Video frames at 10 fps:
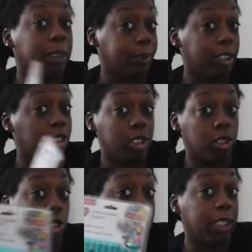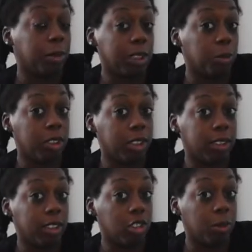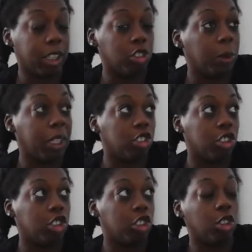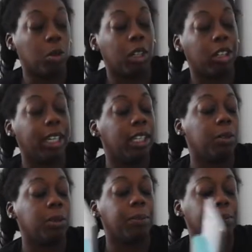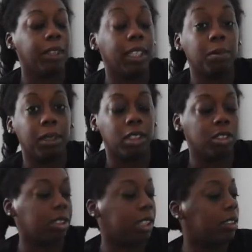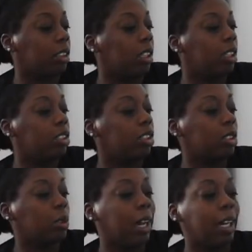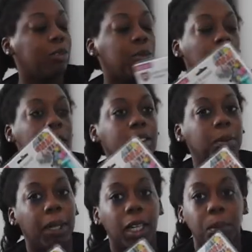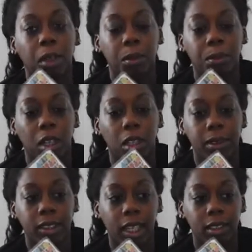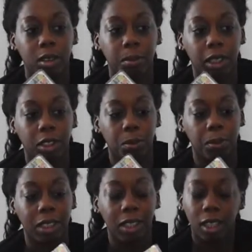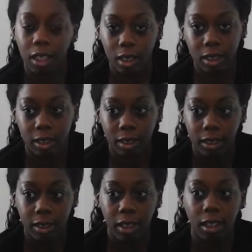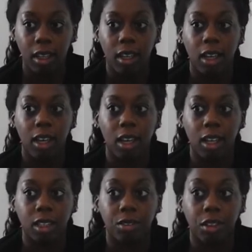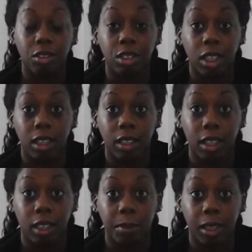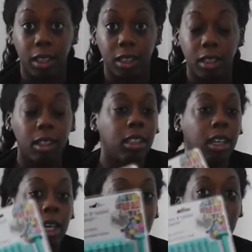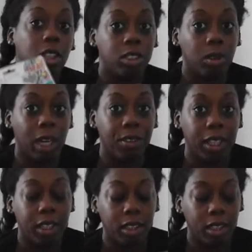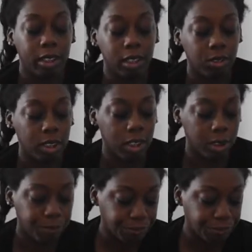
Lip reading: Seriously, Joann's makes more sense than Joann. Joann's just so hard. Anyway, that's my little rant. So I wanted to buy a pom-pom and tassel maker because of the rug that I made. I will also have that link in this video.